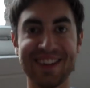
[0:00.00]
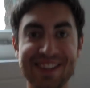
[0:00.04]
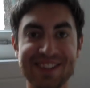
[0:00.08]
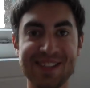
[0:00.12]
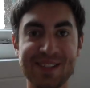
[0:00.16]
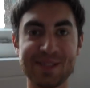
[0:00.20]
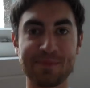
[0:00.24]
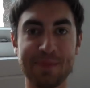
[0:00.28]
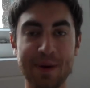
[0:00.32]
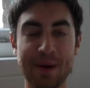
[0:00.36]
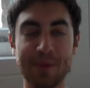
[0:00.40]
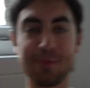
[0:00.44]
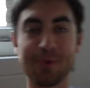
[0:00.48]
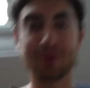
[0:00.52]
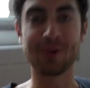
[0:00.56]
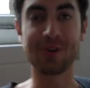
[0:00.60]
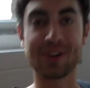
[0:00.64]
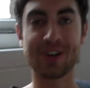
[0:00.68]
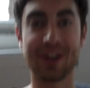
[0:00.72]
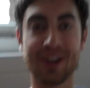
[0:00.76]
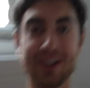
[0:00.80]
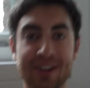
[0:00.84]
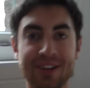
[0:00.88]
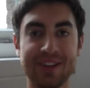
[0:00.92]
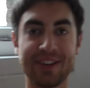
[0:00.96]
This is Ben
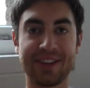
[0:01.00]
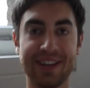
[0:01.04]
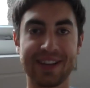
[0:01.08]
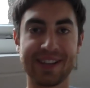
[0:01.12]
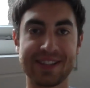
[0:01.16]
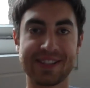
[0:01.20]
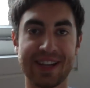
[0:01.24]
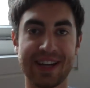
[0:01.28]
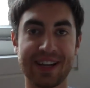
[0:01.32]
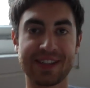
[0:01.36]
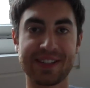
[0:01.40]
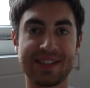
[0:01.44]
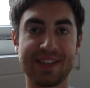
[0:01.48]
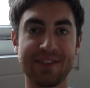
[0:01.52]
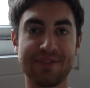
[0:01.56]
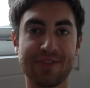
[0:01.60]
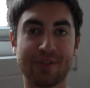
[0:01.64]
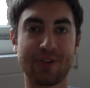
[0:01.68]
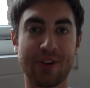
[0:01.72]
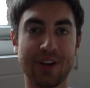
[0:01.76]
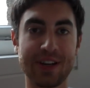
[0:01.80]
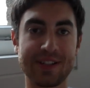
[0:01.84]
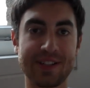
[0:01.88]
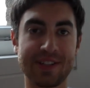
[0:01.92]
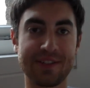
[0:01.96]
Walker, the
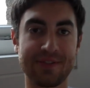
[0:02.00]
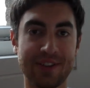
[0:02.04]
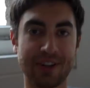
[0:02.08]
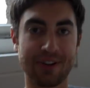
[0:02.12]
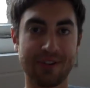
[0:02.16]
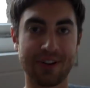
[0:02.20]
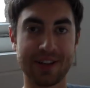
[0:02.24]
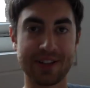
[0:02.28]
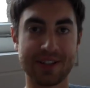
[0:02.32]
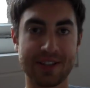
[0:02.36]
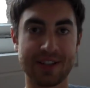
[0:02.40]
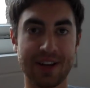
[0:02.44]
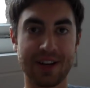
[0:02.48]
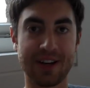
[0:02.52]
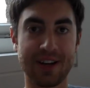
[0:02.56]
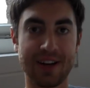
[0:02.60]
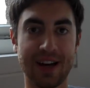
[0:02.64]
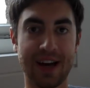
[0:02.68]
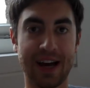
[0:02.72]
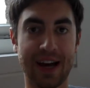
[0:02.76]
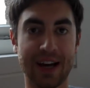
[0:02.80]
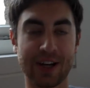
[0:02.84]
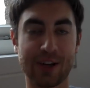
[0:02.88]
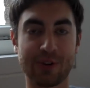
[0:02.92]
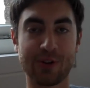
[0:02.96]
Executive Creative Director
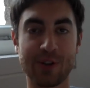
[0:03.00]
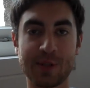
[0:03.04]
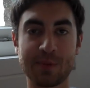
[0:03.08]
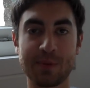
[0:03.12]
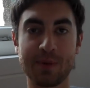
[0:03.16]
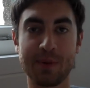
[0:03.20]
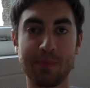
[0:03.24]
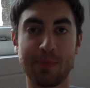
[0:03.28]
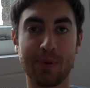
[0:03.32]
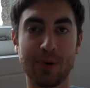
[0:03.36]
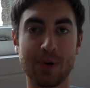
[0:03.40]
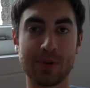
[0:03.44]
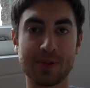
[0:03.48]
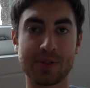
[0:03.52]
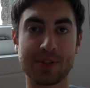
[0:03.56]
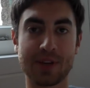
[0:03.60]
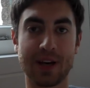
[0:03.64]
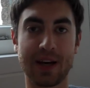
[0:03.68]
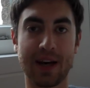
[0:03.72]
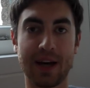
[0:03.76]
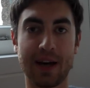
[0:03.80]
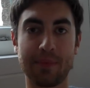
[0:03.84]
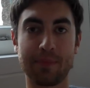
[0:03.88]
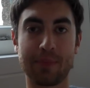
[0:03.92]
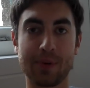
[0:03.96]
at Crispin
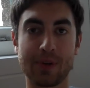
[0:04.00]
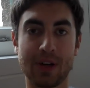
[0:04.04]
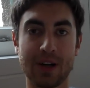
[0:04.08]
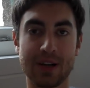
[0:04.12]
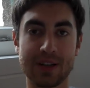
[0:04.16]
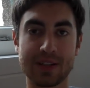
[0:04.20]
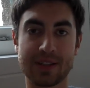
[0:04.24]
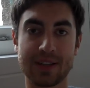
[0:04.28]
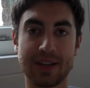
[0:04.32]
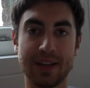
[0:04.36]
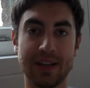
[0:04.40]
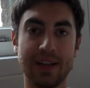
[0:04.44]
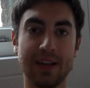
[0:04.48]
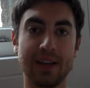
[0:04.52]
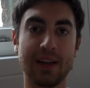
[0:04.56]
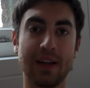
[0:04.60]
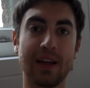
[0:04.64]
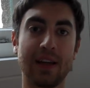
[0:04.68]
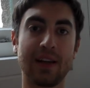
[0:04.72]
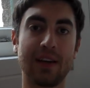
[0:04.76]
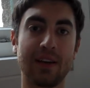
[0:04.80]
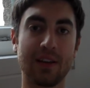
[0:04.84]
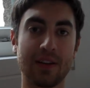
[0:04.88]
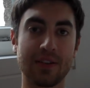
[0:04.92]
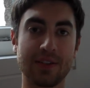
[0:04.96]
Porter and
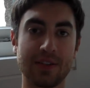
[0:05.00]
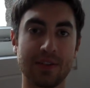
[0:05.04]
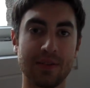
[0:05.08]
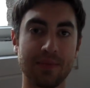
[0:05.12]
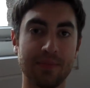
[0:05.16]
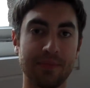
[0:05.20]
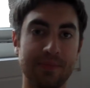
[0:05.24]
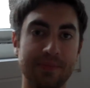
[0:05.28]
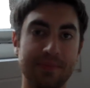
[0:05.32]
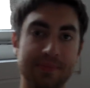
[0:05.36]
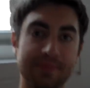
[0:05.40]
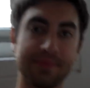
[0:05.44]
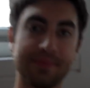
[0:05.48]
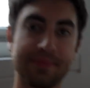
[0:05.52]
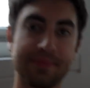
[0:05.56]
Bogusky in London.